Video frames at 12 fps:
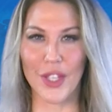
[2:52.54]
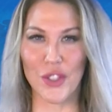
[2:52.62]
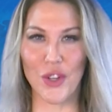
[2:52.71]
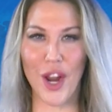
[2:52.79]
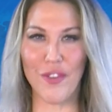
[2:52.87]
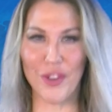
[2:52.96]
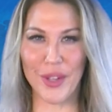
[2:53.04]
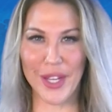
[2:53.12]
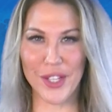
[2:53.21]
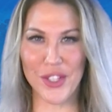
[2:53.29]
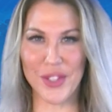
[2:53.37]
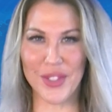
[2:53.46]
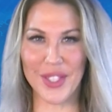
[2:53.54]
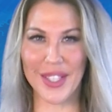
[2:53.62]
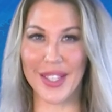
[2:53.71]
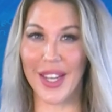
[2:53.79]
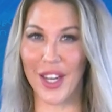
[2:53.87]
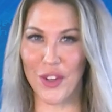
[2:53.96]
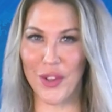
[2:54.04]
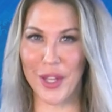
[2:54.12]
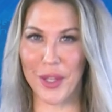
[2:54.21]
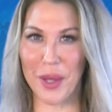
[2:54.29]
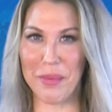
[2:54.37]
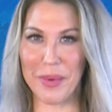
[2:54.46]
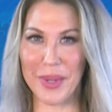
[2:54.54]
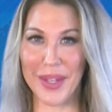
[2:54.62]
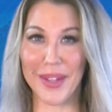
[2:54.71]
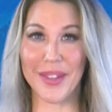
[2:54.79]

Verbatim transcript: Travel agency, airline company,